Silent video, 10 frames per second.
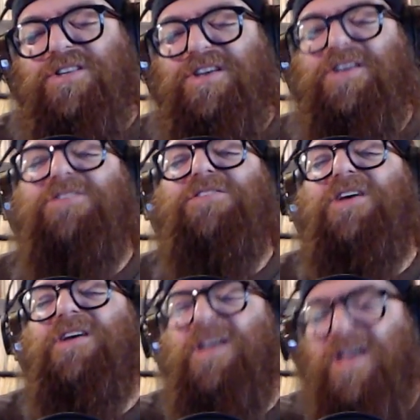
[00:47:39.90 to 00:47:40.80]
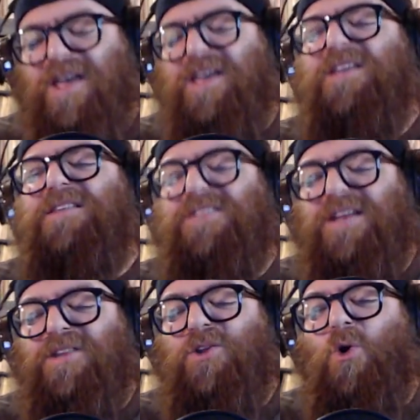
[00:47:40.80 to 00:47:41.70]
it is he
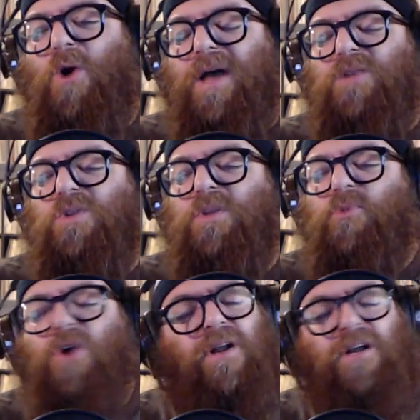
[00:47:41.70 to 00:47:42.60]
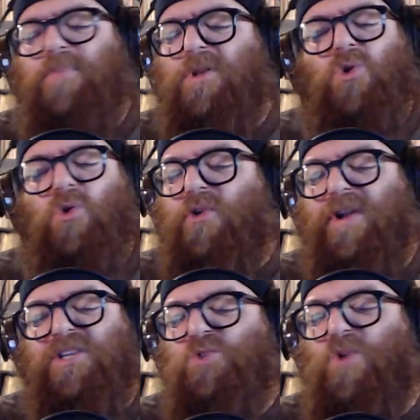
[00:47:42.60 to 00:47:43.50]
decided to go ahead with the product, but no
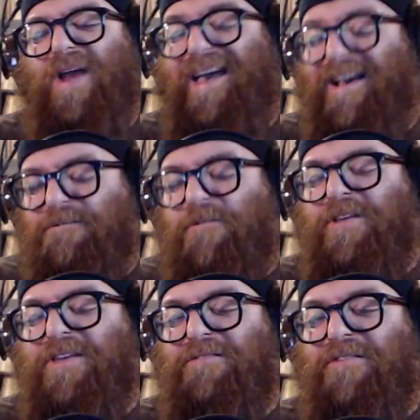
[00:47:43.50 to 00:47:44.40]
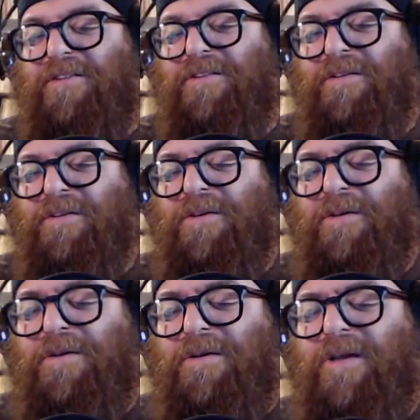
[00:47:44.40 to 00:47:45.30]
credits were ever given.
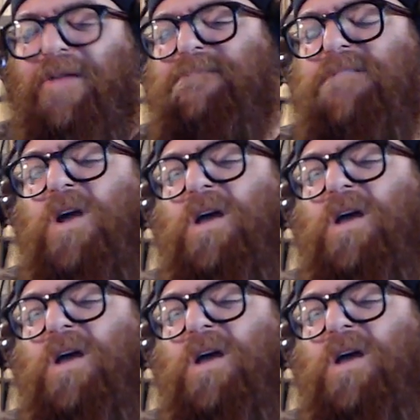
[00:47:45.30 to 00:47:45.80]
Okay?